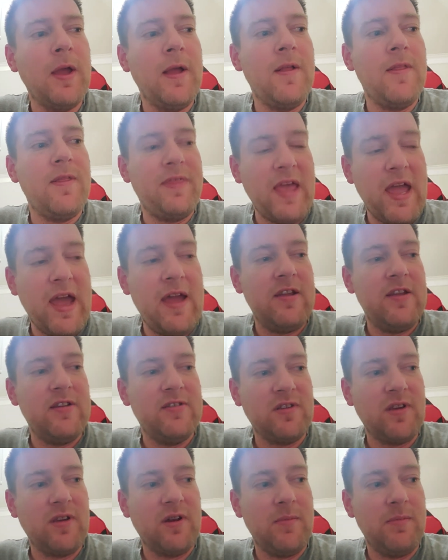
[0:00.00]
that
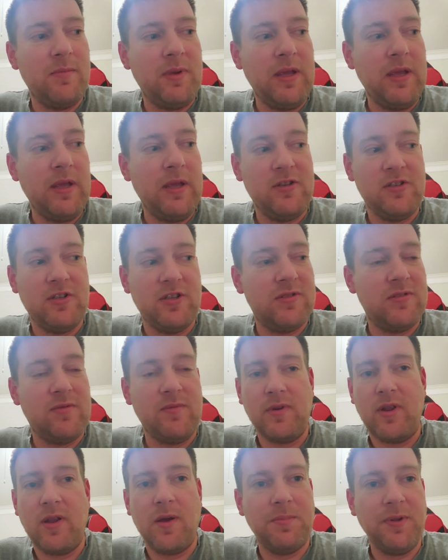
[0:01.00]
is going to be just
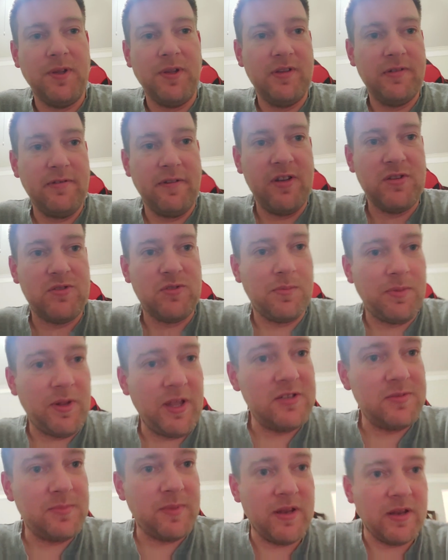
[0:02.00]
complete device
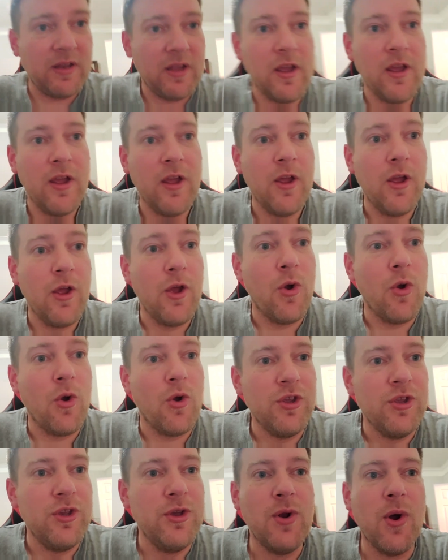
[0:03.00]
replacement.
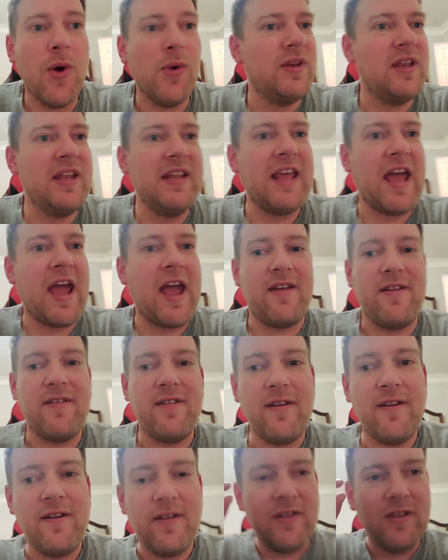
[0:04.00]
You don't need that.
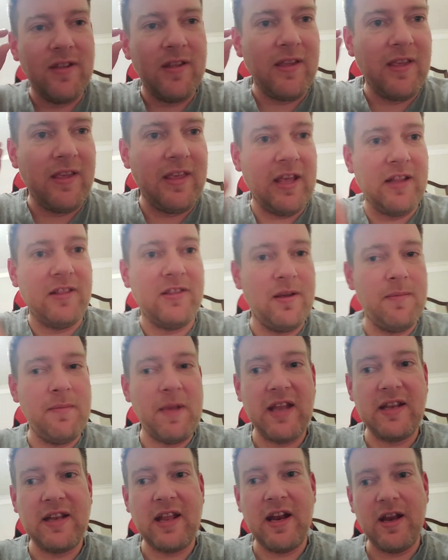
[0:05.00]
Get the
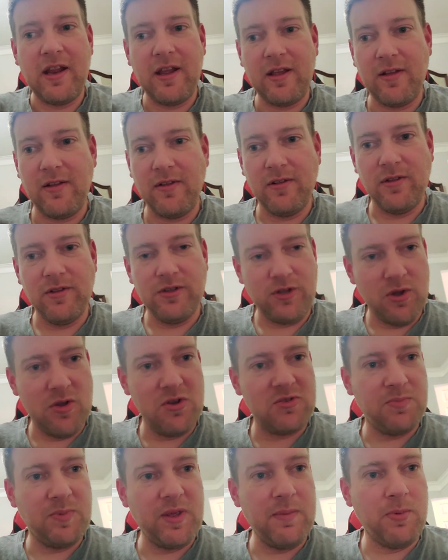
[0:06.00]
magnetic
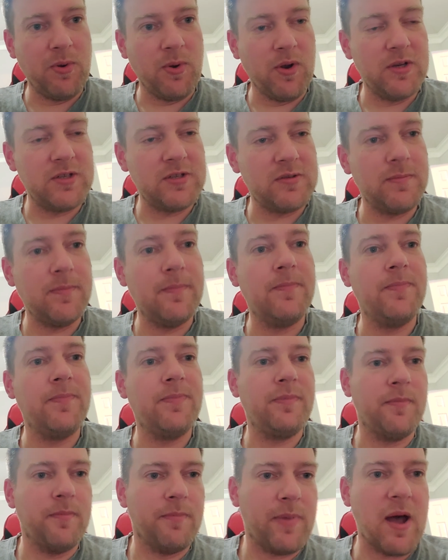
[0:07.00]
USB ports,
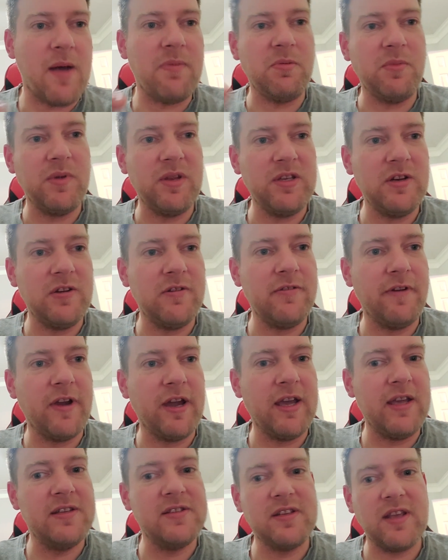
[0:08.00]
pop them in your
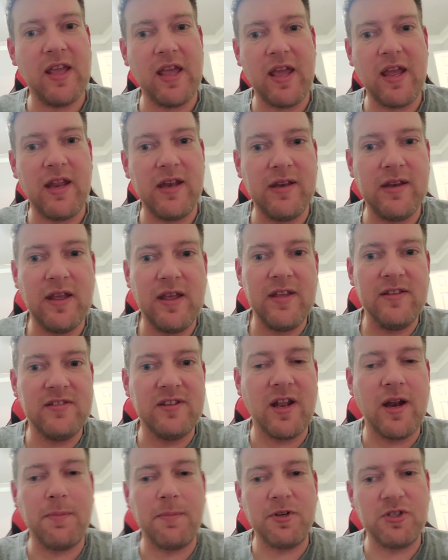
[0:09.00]
device, and
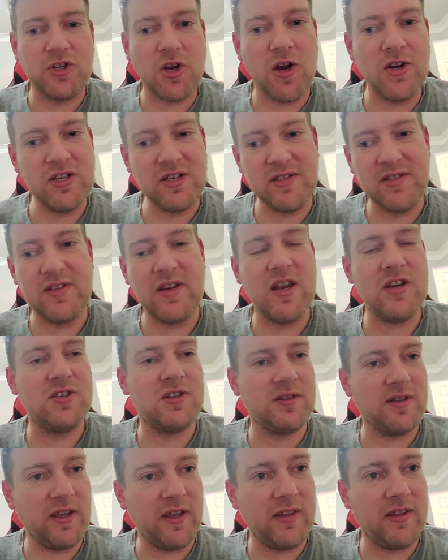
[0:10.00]
set up a charging
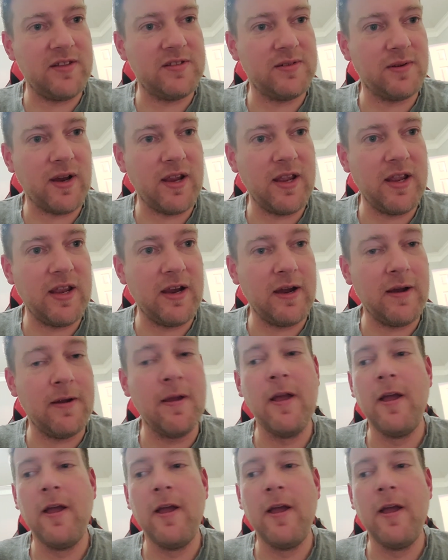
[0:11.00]
station like this right here,